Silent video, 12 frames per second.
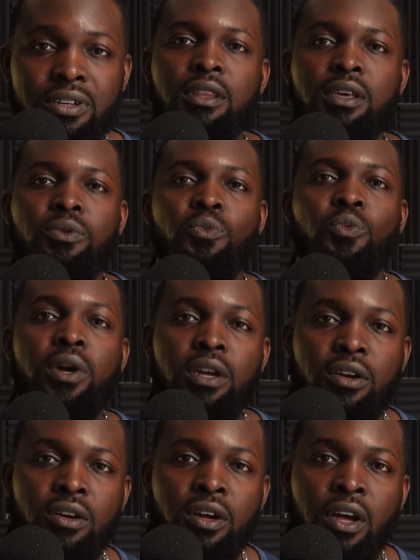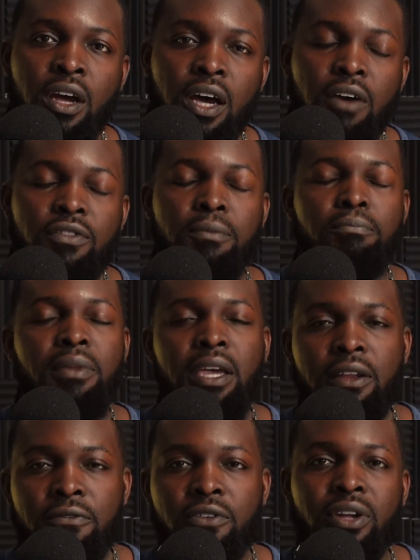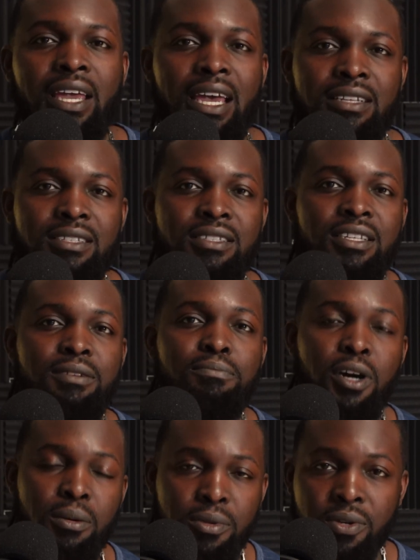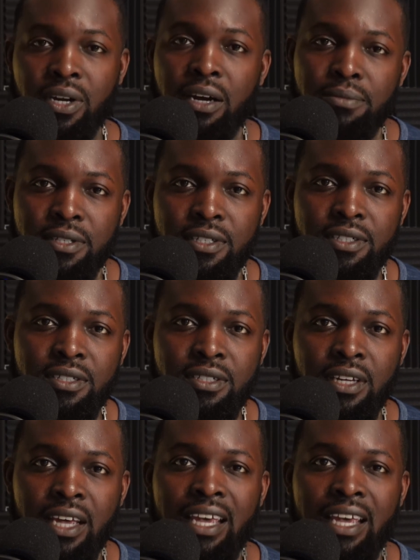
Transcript: The winner of the Made for Kansas City barbecue competition